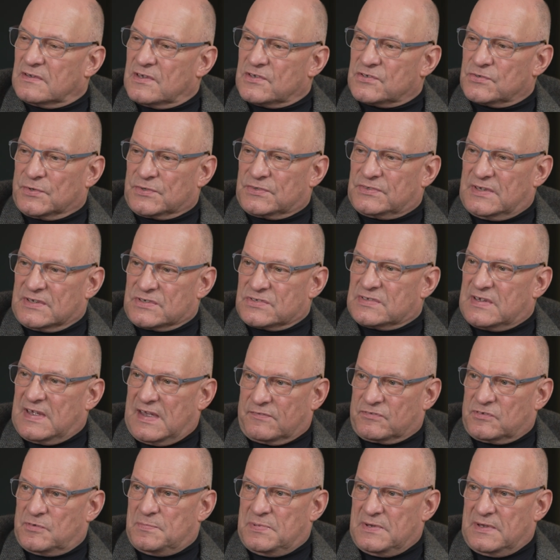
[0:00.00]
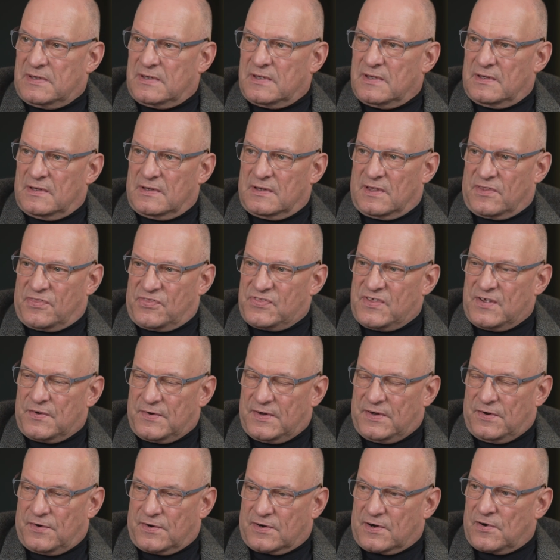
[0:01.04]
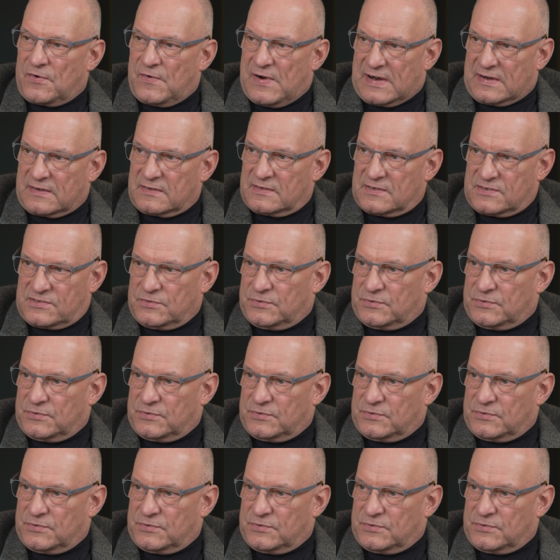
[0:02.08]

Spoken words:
So it doesn't have to be a theory or correct.